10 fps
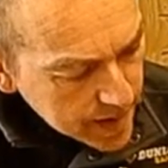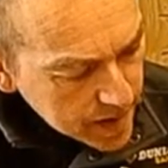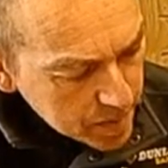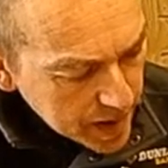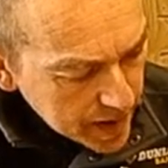
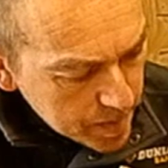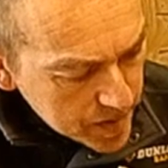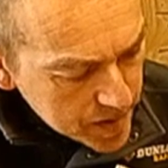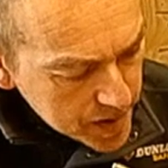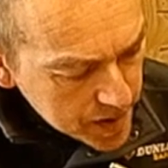then I'll be
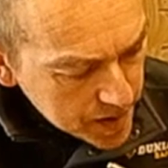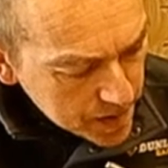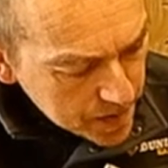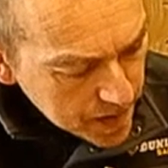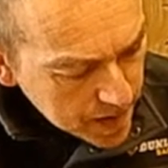able
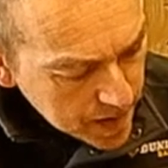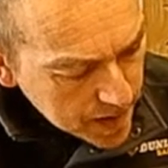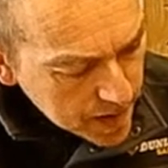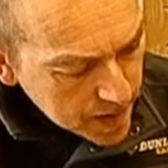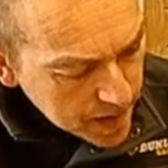to
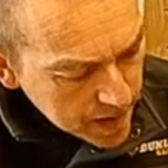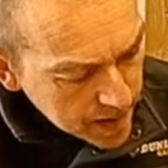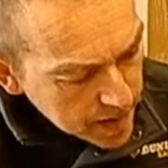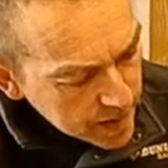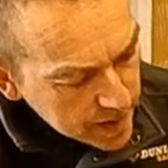
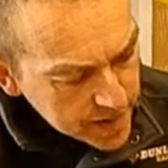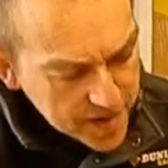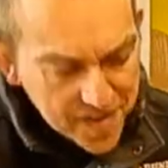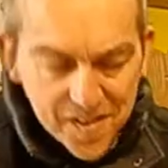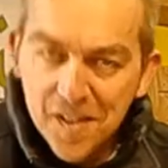
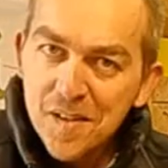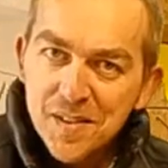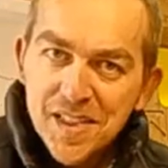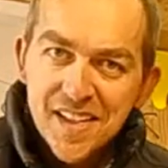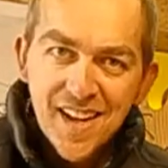start
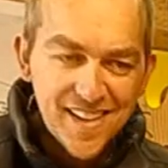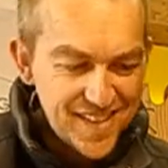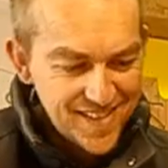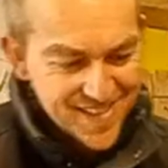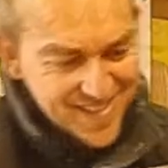carving the
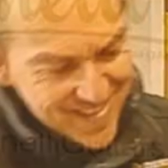neck.